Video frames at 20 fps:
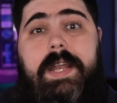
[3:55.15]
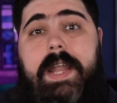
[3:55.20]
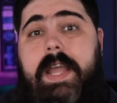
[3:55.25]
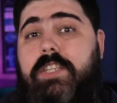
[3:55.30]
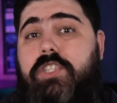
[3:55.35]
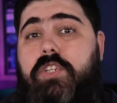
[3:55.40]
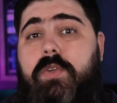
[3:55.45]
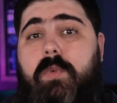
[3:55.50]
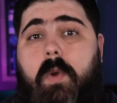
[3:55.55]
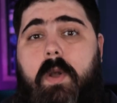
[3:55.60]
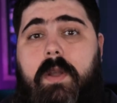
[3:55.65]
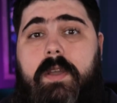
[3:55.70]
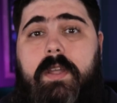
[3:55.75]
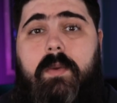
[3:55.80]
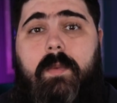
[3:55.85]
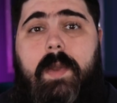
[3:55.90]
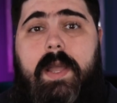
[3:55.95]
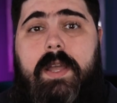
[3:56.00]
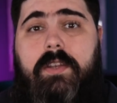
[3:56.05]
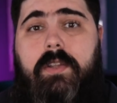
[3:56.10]
Then as you're walking
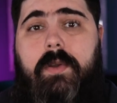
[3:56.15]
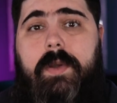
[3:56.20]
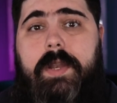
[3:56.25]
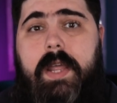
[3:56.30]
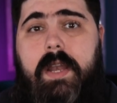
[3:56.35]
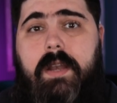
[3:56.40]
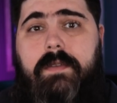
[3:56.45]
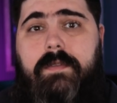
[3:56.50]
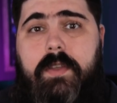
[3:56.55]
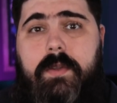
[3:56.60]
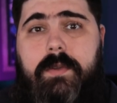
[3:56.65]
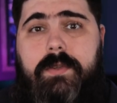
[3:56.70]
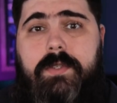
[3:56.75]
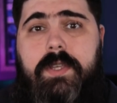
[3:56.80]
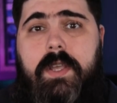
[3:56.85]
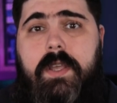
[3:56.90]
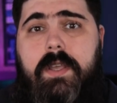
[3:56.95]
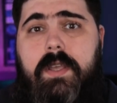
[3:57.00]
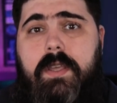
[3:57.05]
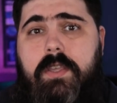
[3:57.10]
around doing
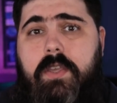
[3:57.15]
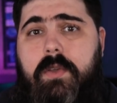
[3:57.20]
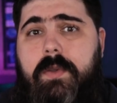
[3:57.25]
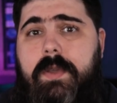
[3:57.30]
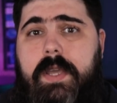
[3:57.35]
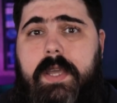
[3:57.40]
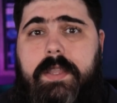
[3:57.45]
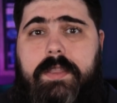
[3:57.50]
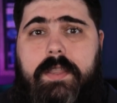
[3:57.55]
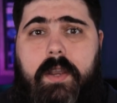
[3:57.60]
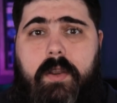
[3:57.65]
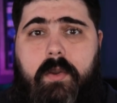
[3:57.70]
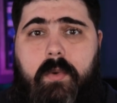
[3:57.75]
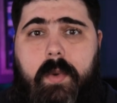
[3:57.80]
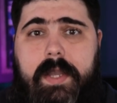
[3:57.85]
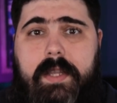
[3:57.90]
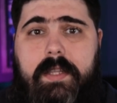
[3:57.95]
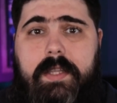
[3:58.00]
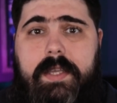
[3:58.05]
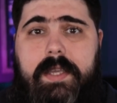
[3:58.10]
interviews, you can get there
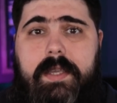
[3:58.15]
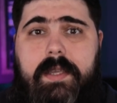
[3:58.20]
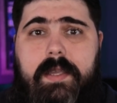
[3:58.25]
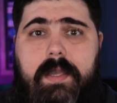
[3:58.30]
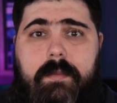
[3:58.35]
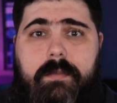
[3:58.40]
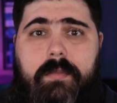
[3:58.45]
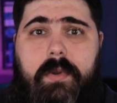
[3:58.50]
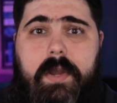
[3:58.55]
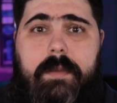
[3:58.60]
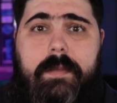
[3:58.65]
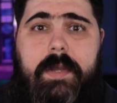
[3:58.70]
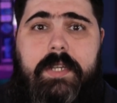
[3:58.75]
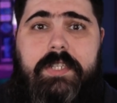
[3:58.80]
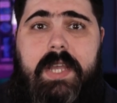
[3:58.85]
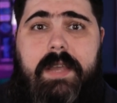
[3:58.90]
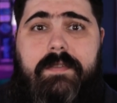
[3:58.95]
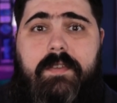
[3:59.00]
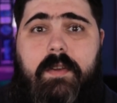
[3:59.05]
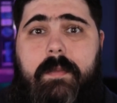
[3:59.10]
quickly, pretty
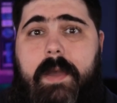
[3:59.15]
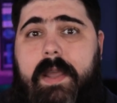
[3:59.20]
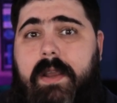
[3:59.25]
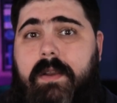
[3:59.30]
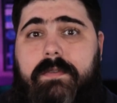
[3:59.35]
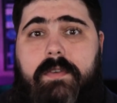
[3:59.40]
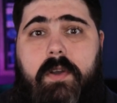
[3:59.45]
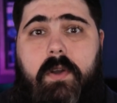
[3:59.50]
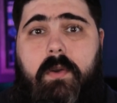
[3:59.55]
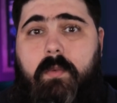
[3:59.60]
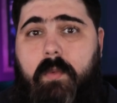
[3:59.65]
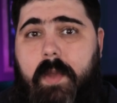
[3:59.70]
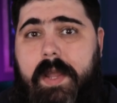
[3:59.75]
much have your microphone